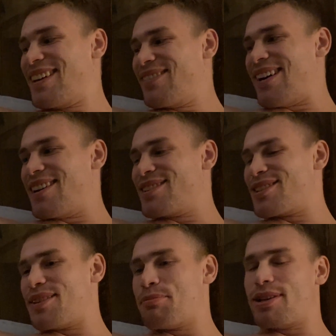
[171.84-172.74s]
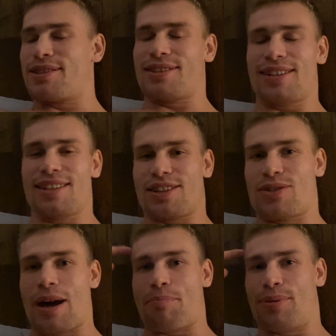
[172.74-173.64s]
Right, it's a
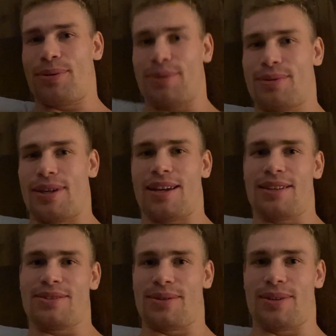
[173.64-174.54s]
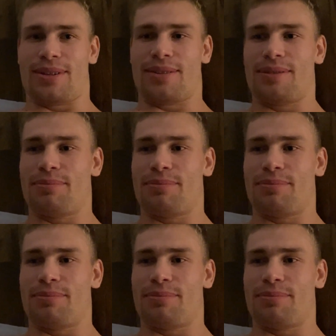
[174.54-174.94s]
trap to get into, you know.